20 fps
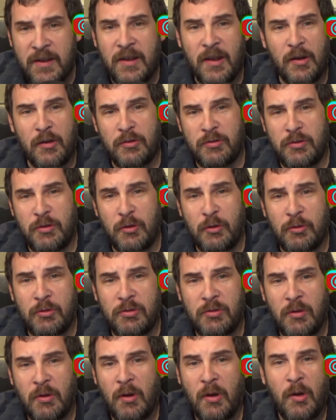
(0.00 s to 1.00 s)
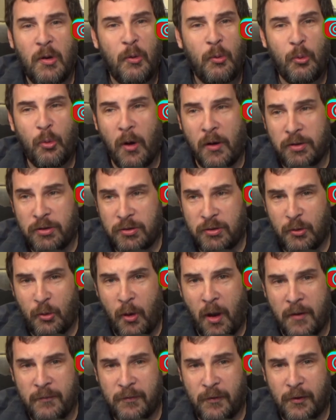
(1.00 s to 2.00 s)
issues
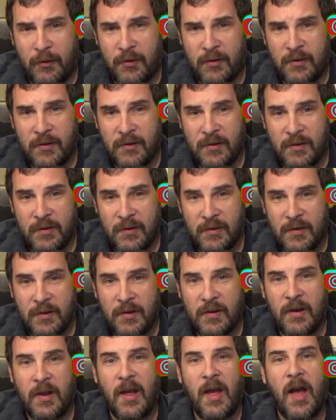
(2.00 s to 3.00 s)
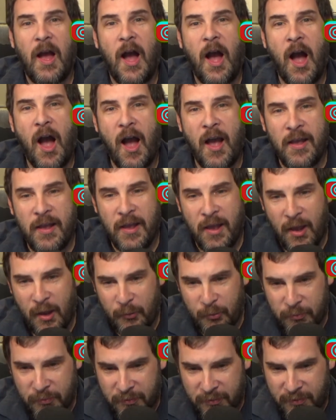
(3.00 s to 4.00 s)
whatsoever, I
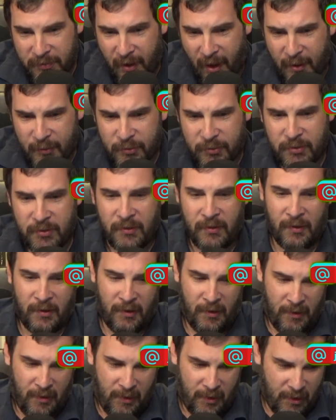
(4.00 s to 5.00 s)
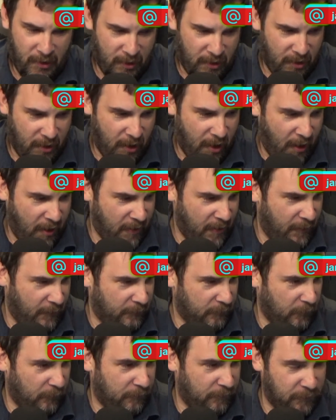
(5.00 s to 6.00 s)
am set. I
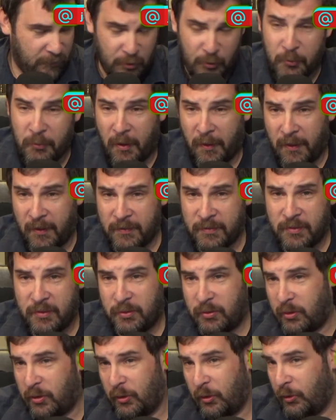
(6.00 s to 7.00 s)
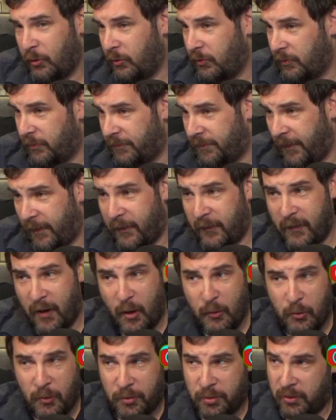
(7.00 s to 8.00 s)
have a few minutes to figure
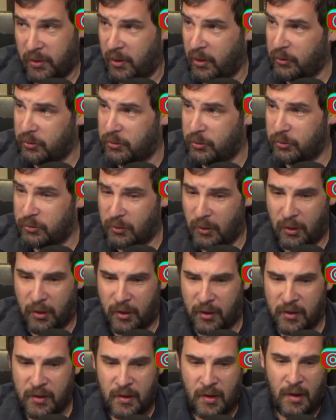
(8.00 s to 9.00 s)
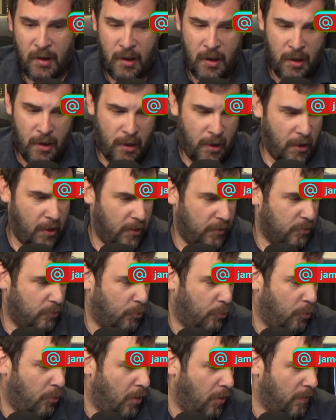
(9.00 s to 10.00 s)
out what the issues are
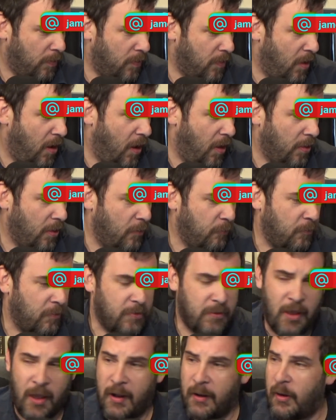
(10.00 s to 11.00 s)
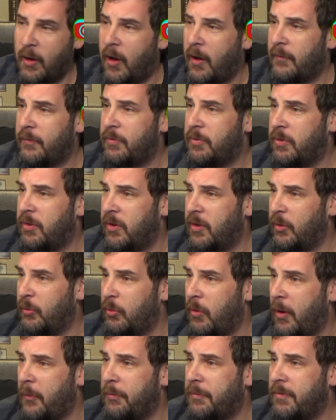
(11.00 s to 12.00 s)
and whatnot. Let me take off the
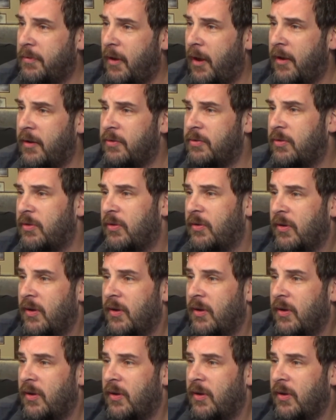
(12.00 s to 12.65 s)
websites